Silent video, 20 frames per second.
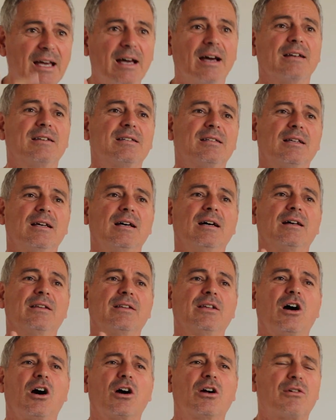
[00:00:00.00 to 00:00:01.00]
yet,
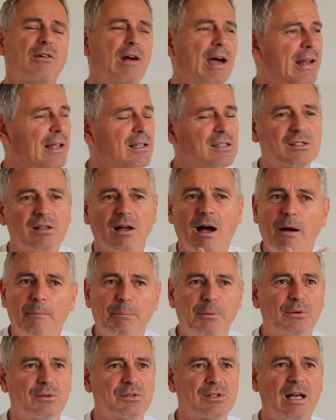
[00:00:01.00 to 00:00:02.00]
there are great
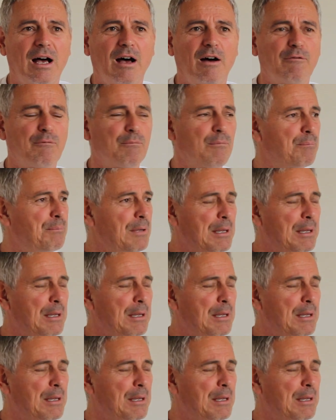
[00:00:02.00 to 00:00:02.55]
examples how